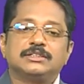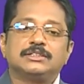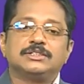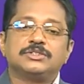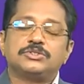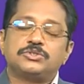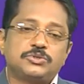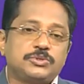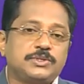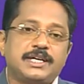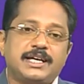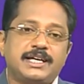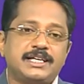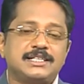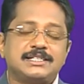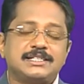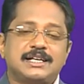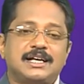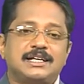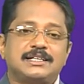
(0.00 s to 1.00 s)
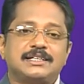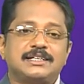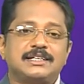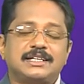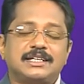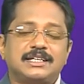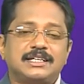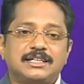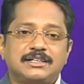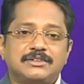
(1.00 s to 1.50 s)
Today is
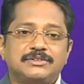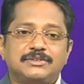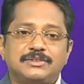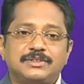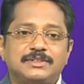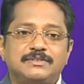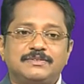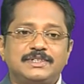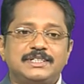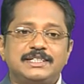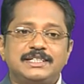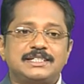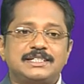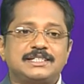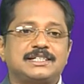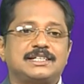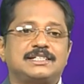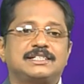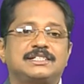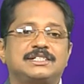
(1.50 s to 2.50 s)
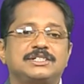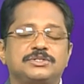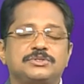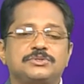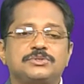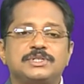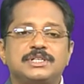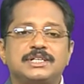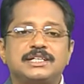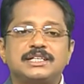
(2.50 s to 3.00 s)
already we discussed it.
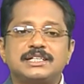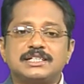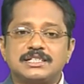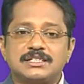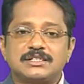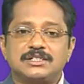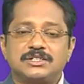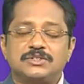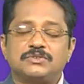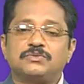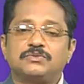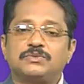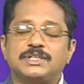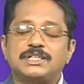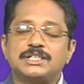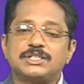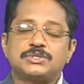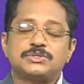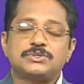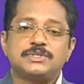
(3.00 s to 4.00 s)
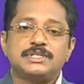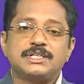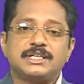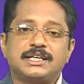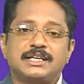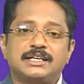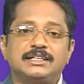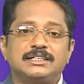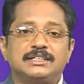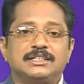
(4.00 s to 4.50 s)
Today is, what is
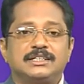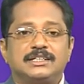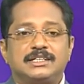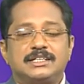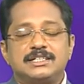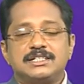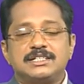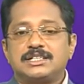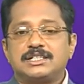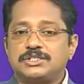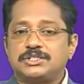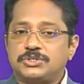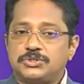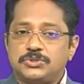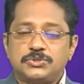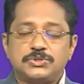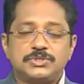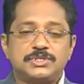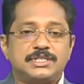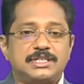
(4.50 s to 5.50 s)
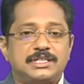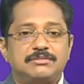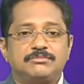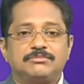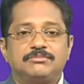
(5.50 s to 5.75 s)
today? Is a Tuesday.